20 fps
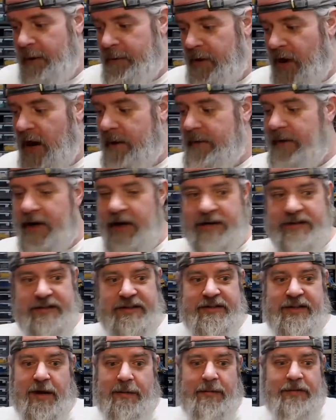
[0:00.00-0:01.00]
Probably because
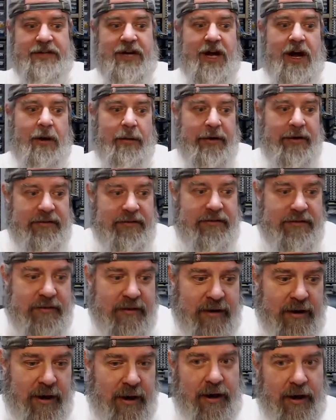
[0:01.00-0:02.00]
it's almost always
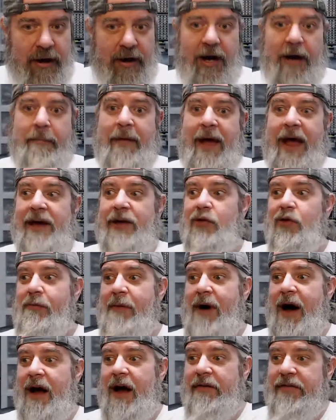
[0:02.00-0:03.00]
a manual
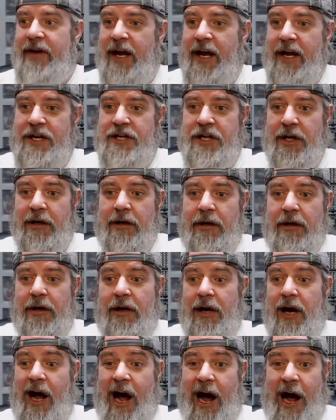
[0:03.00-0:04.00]
modification
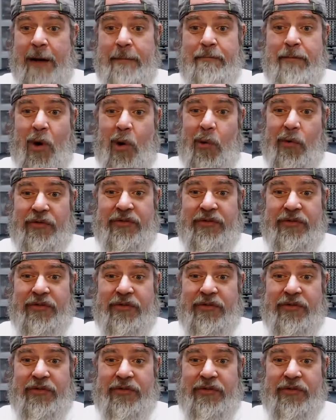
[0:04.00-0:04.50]
on both